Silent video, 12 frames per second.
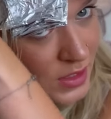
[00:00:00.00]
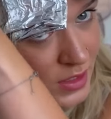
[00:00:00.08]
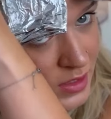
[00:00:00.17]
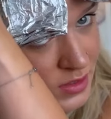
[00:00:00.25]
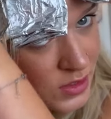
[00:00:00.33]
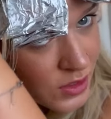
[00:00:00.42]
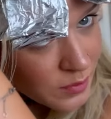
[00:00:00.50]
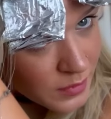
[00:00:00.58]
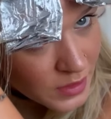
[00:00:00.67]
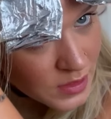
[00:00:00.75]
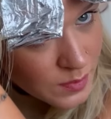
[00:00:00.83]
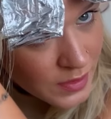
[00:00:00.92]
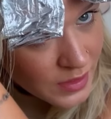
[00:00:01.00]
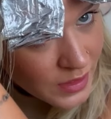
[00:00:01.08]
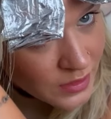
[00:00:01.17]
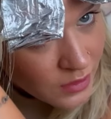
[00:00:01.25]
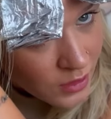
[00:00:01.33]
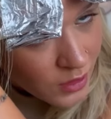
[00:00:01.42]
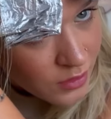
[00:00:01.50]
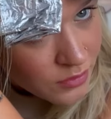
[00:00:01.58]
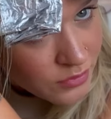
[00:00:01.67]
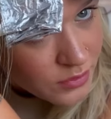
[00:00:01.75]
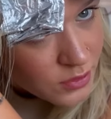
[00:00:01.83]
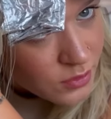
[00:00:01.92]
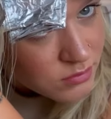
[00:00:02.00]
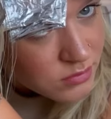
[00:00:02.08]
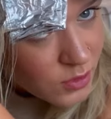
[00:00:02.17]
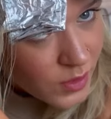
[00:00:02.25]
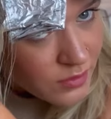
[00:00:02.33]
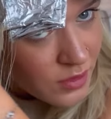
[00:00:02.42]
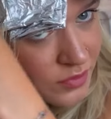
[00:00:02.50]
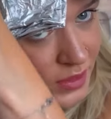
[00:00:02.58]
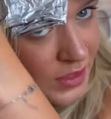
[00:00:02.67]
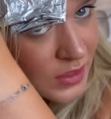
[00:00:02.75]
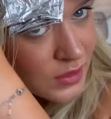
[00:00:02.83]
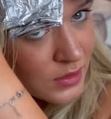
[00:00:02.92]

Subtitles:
So I'm going to split that in half quite roughly.